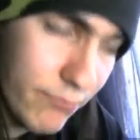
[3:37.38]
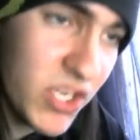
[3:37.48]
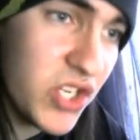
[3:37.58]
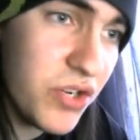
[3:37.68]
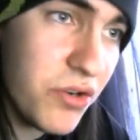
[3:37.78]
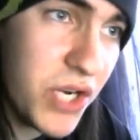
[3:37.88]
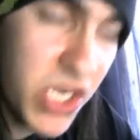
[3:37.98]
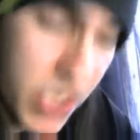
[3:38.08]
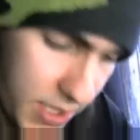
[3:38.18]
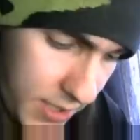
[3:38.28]

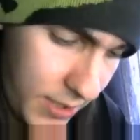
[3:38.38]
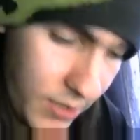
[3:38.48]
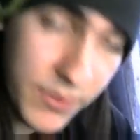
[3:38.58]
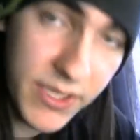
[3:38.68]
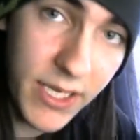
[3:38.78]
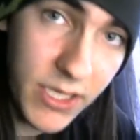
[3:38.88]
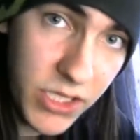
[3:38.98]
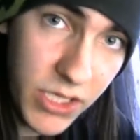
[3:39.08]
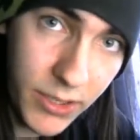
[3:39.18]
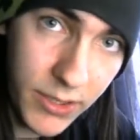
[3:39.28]
maturing, keeps
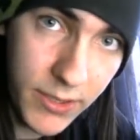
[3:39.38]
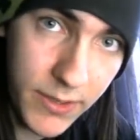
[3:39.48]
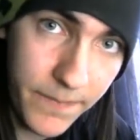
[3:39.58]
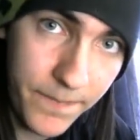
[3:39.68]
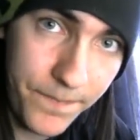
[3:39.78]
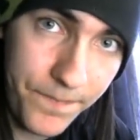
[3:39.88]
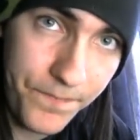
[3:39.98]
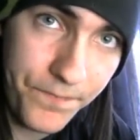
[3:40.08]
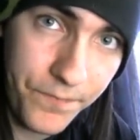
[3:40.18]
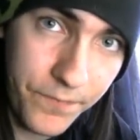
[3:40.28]
aging.
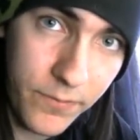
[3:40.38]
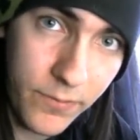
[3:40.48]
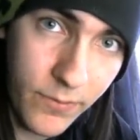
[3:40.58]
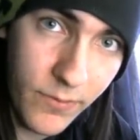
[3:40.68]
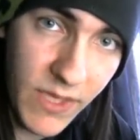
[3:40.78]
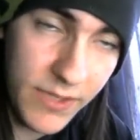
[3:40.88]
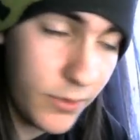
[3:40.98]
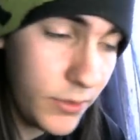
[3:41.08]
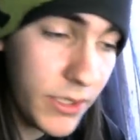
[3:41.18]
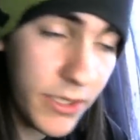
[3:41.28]
It's
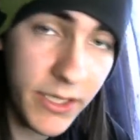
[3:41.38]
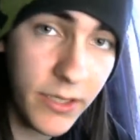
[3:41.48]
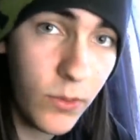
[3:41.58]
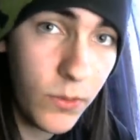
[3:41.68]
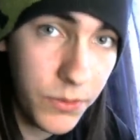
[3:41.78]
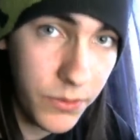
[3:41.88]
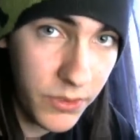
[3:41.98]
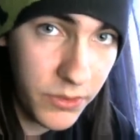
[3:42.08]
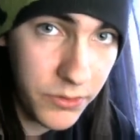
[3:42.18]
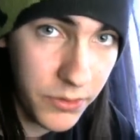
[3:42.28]
only gonna get older
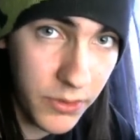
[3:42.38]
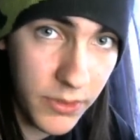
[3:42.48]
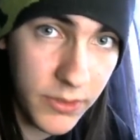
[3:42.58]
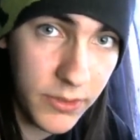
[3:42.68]
and older.